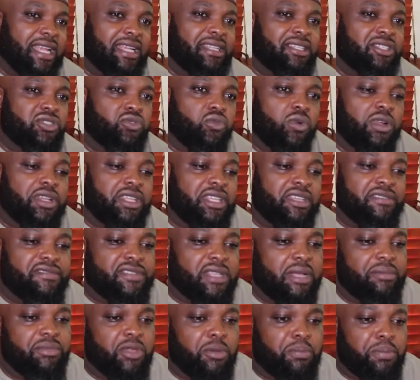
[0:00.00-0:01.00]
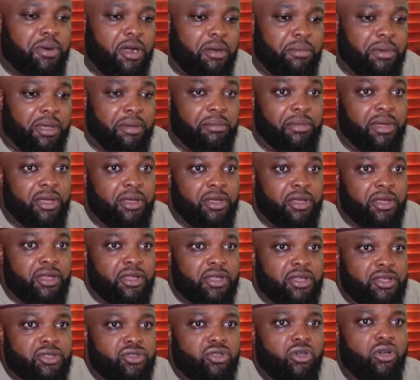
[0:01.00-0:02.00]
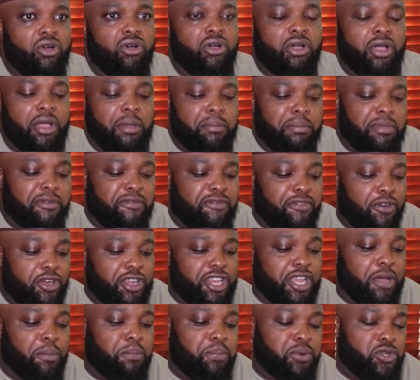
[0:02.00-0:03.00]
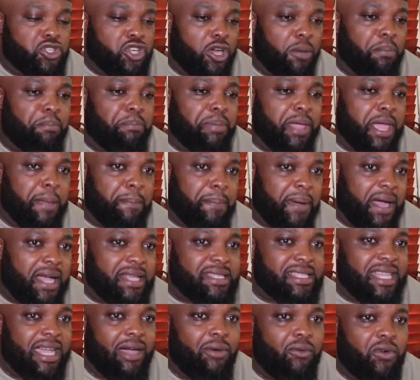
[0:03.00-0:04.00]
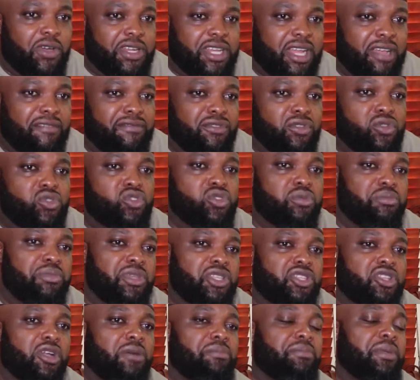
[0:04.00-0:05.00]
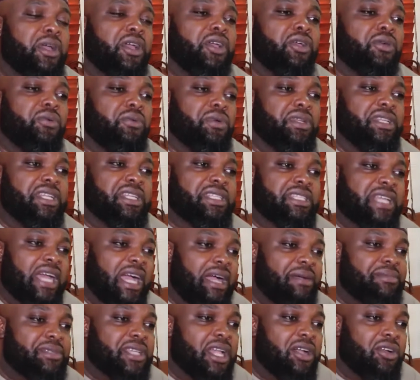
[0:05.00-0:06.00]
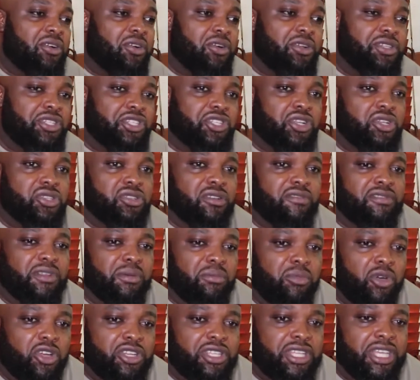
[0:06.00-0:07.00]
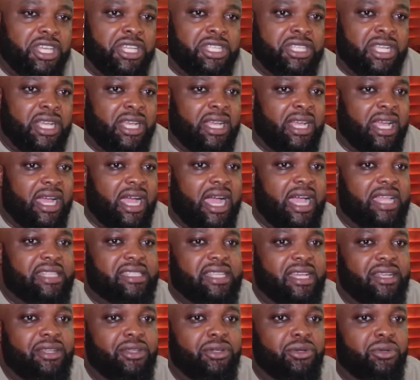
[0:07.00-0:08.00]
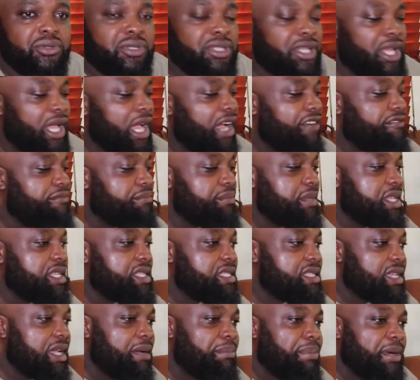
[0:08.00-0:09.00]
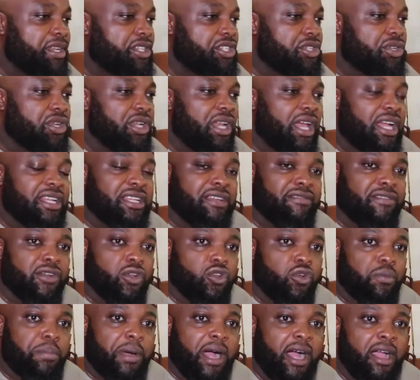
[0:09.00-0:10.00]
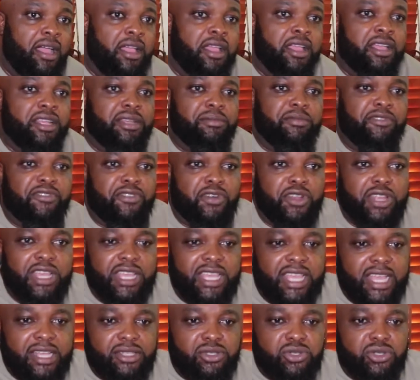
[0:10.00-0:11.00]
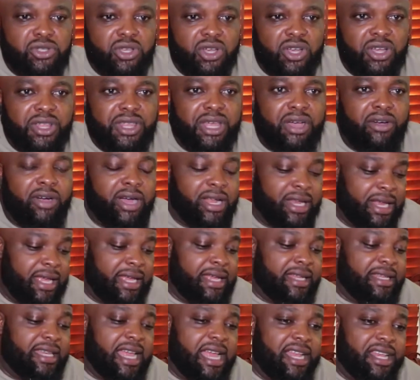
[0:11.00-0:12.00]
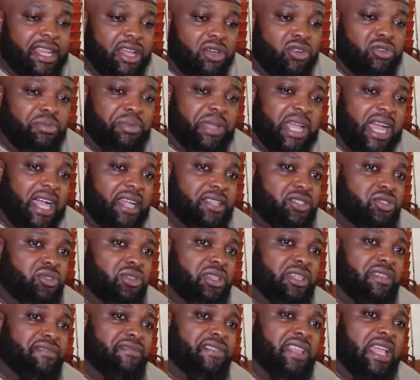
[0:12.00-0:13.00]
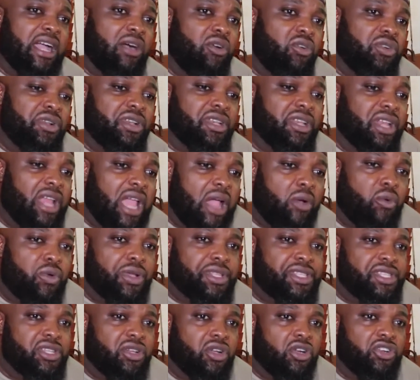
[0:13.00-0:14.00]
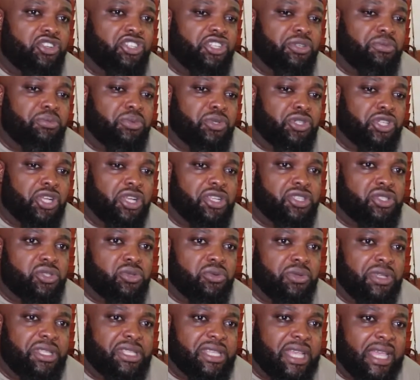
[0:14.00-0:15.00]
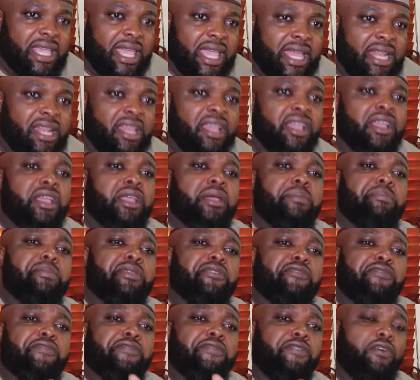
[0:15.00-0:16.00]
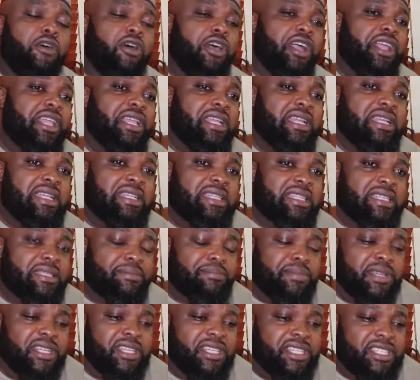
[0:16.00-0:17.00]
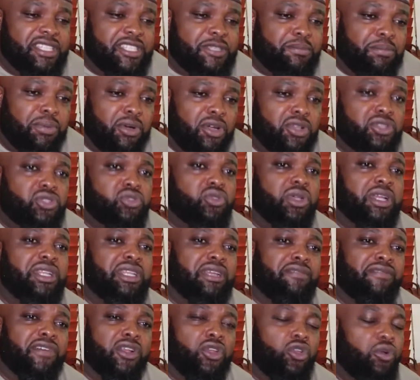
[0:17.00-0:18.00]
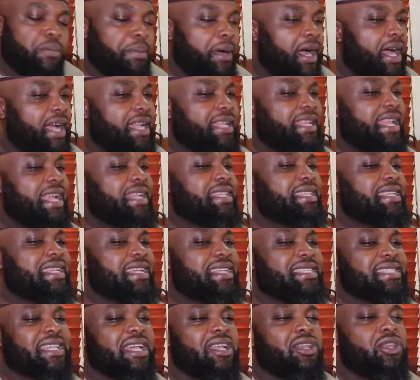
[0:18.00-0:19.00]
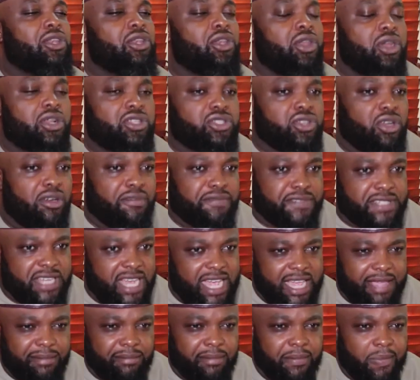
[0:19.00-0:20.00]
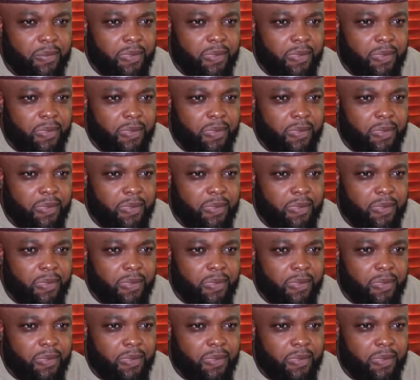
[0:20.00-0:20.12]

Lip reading: That is what gives them the problem. So before they put up papers and what have you to meet up with the terms and conditions of the mortgage, I tell you, they have missed a particular developer. Before they get to the other one, then they would be asked to give their own equity contributions to it again before it is being disbursed to a developer. That takes a lot of time.